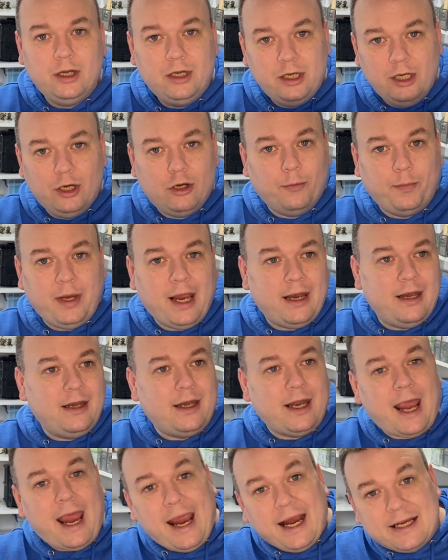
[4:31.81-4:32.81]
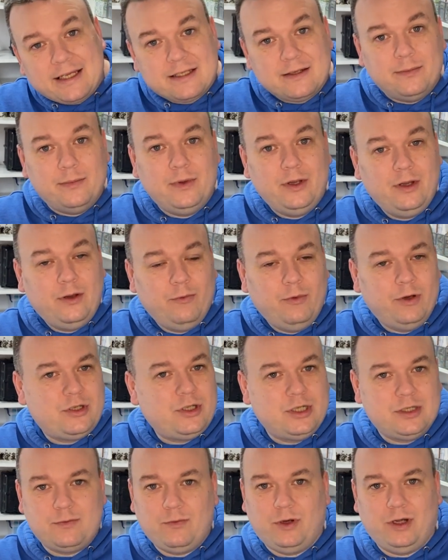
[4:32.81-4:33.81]
You could be heading to Hexham, which
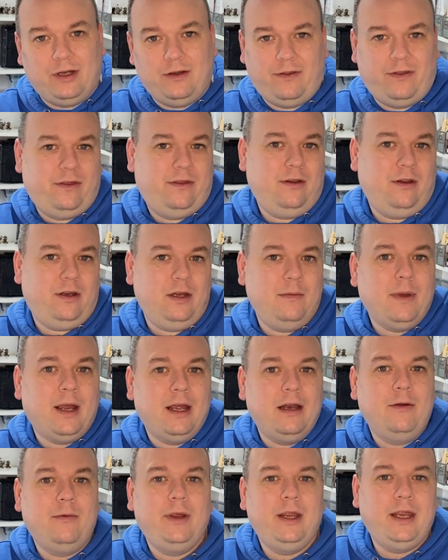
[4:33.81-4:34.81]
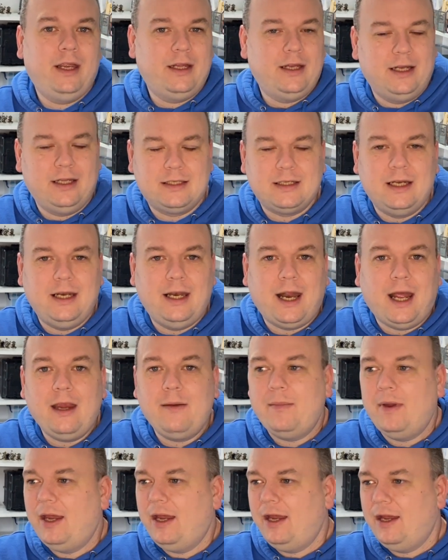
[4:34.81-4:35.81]
is what, 30 mile away, and it's a
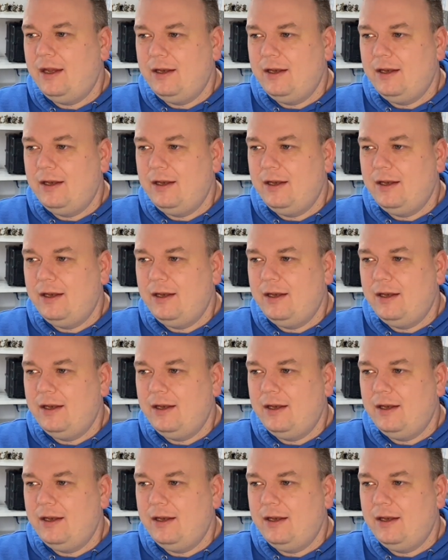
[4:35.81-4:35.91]
nightmare.